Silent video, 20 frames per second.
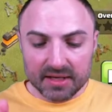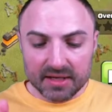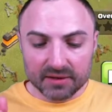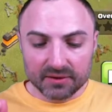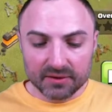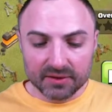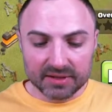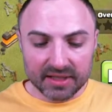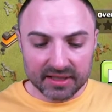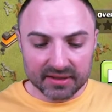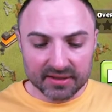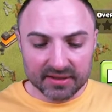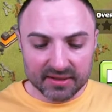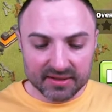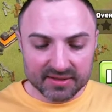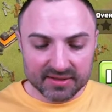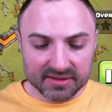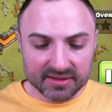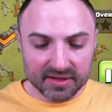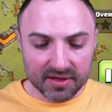Look at
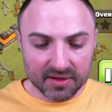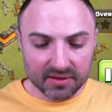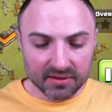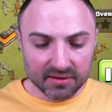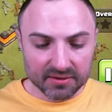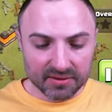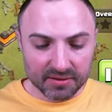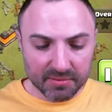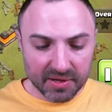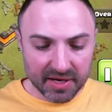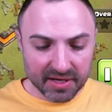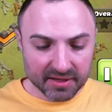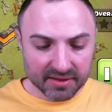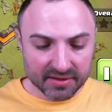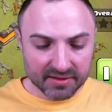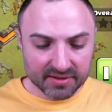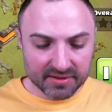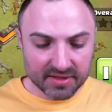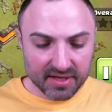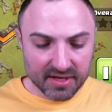this, all the
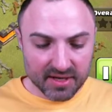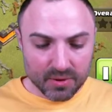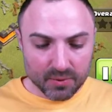P.E.K.K.A.s.